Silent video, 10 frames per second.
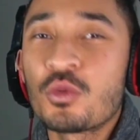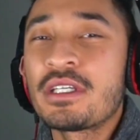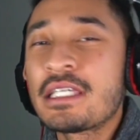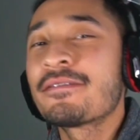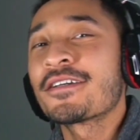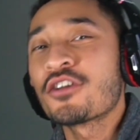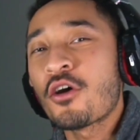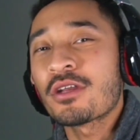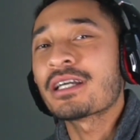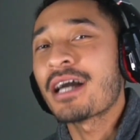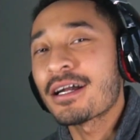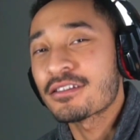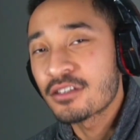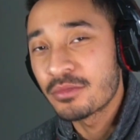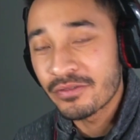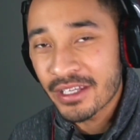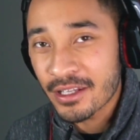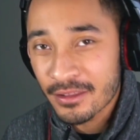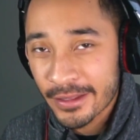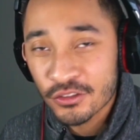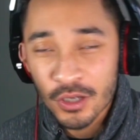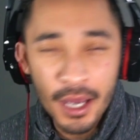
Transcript: Do we even know the concept of anything?